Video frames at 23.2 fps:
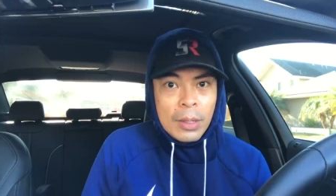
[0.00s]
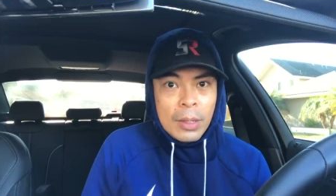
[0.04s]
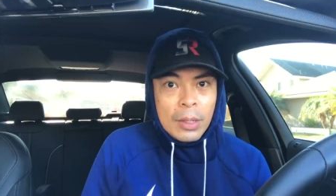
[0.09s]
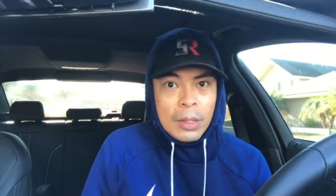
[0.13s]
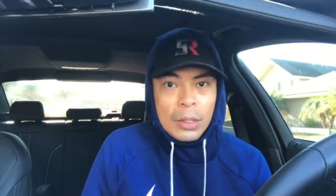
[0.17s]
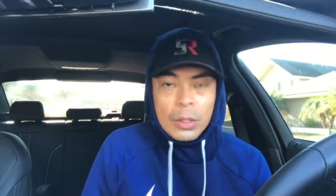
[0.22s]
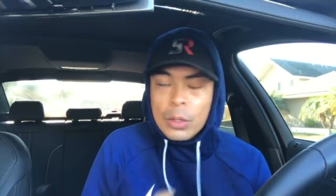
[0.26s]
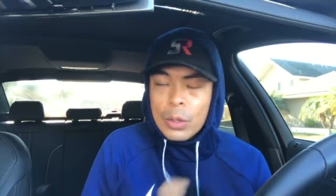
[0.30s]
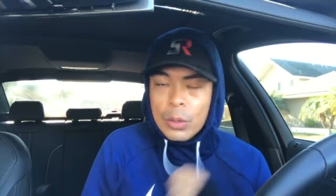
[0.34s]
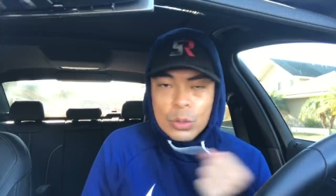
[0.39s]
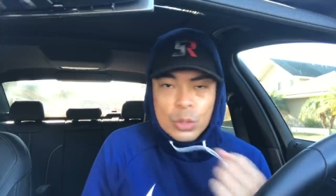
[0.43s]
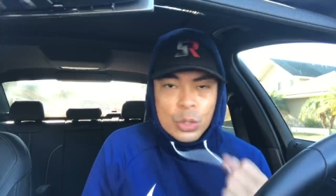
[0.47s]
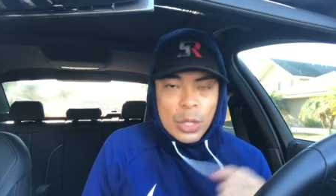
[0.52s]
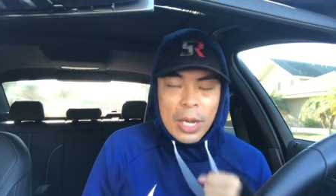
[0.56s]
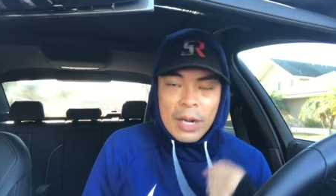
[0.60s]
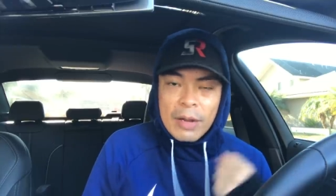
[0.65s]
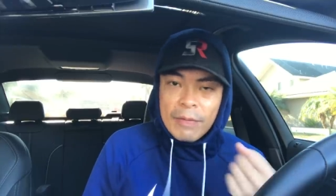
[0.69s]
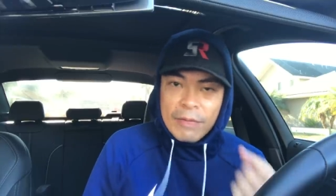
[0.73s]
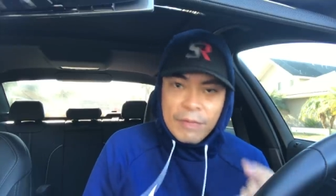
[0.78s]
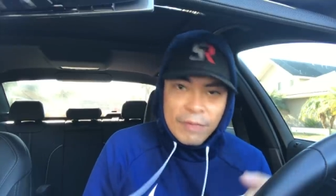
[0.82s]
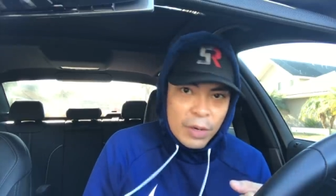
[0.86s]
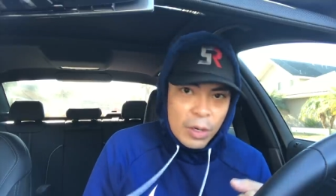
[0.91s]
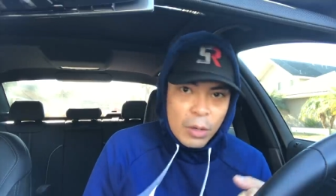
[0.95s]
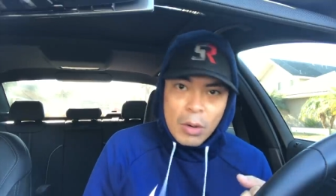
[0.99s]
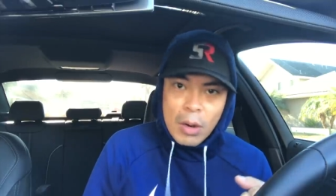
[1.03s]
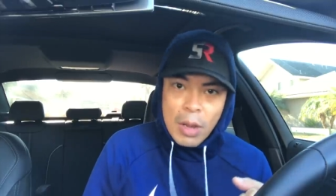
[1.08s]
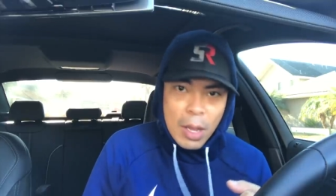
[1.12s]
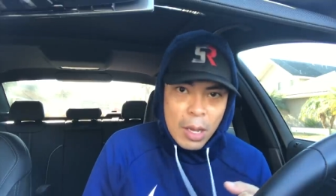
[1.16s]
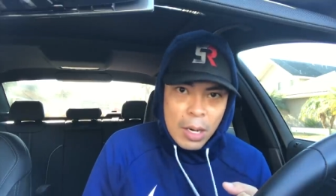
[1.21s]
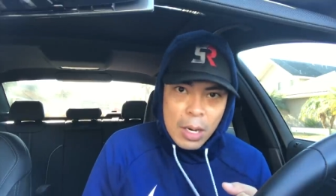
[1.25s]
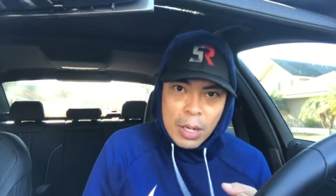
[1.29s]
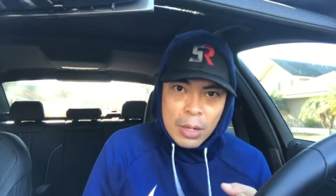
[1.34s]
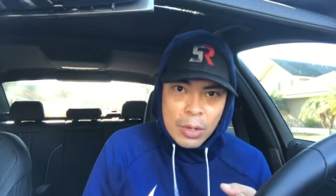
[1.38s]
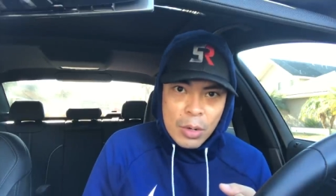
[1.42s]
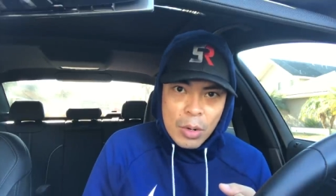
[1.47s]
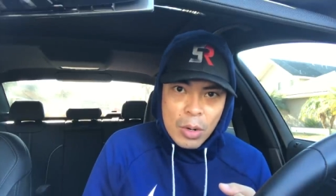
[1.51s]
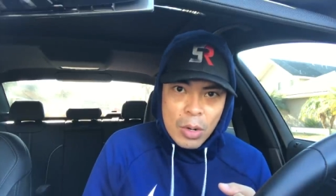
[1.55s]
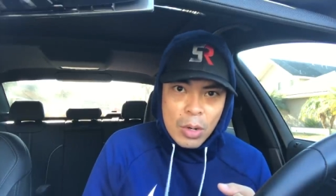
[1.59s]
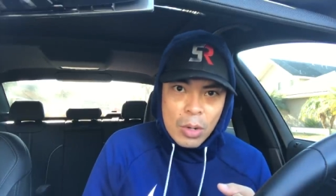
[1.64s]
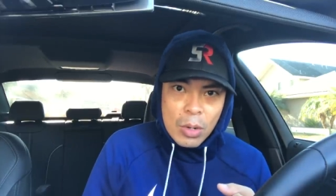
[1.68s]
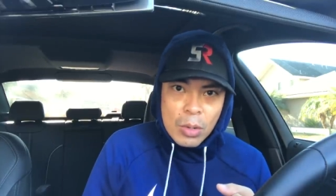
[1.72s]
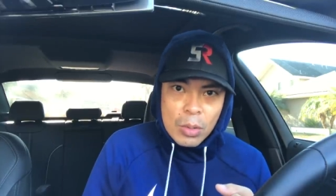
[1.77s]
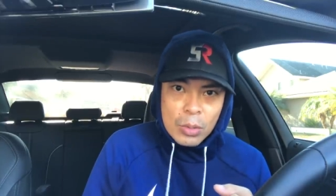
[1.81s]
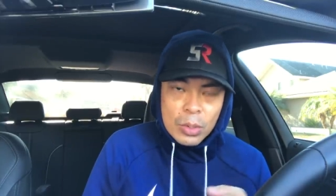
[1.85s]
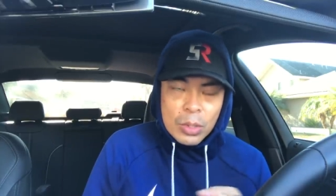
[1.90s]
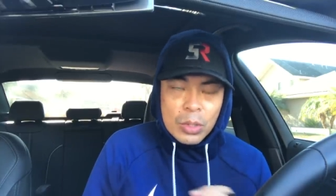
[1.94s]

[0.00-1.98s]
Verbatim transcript: You don't try to figure out on your own.